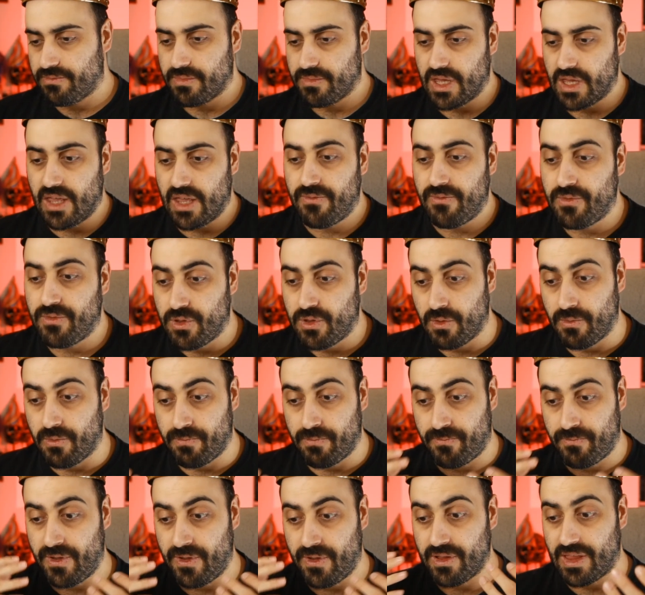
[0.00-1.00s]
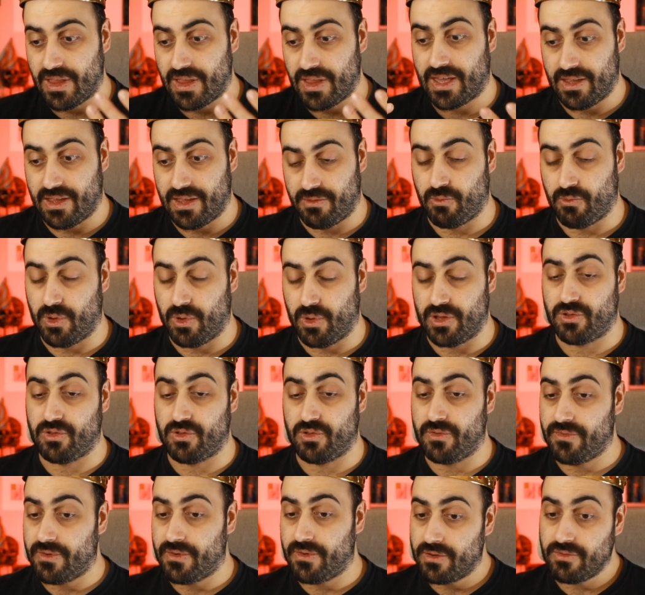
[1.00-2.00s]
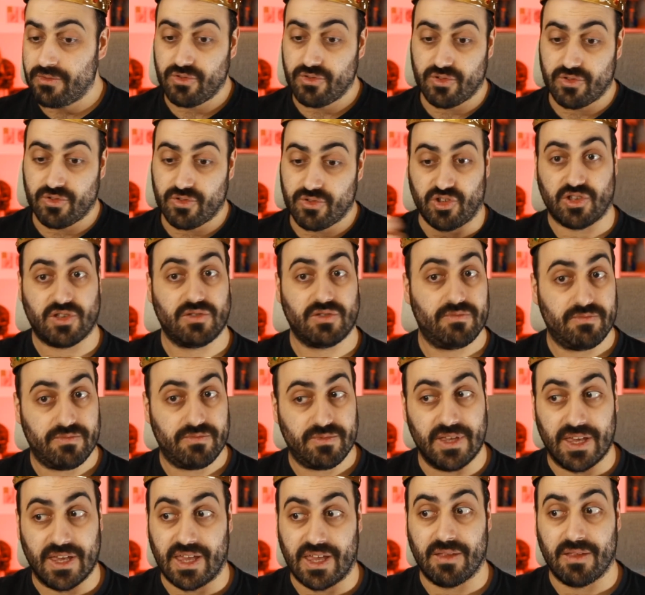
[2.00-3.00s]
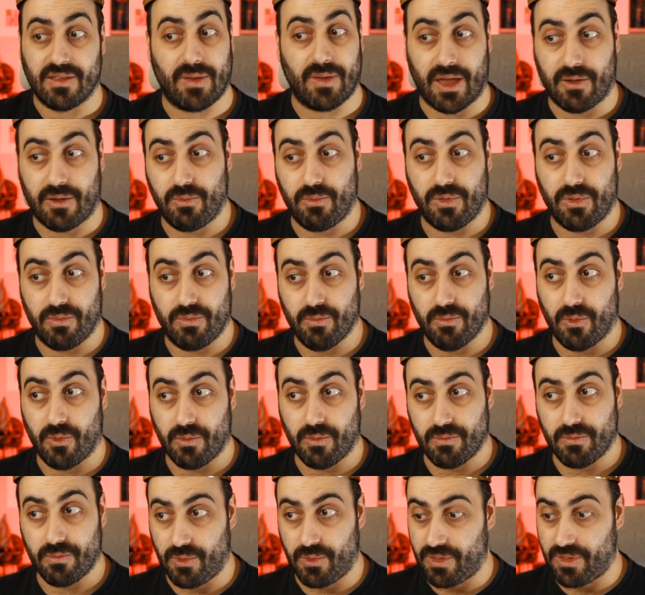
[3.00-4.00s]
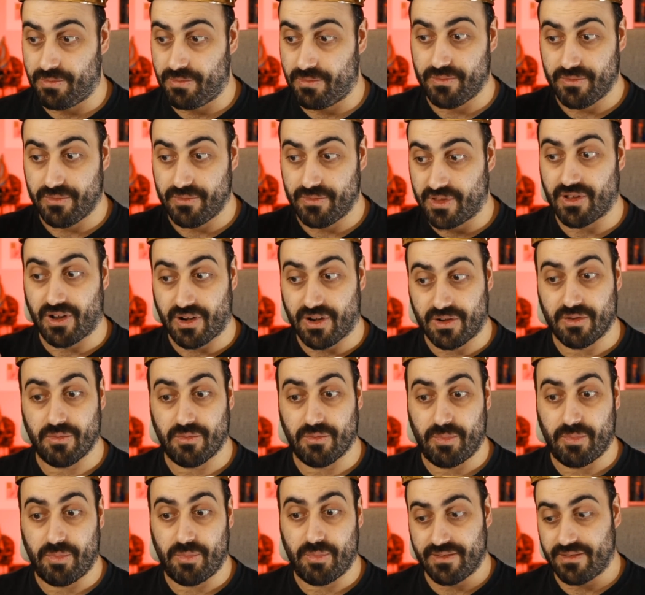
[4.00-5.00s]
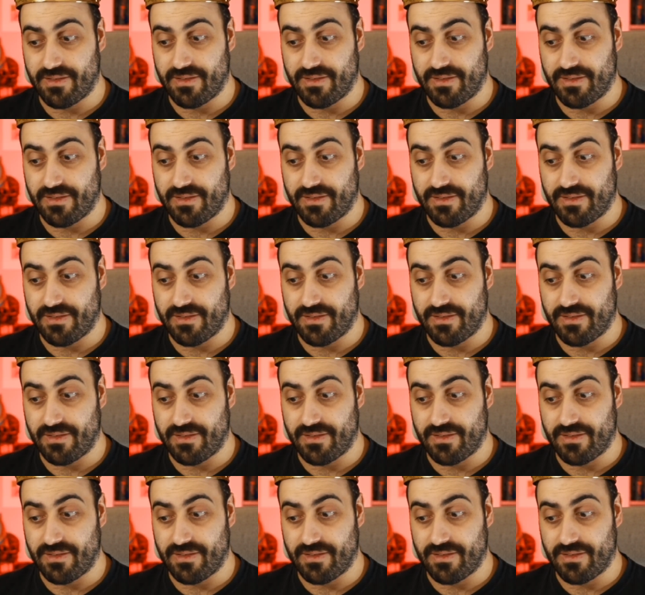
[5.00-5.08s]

If you feel like it went too far, you can just take it back with darker paint.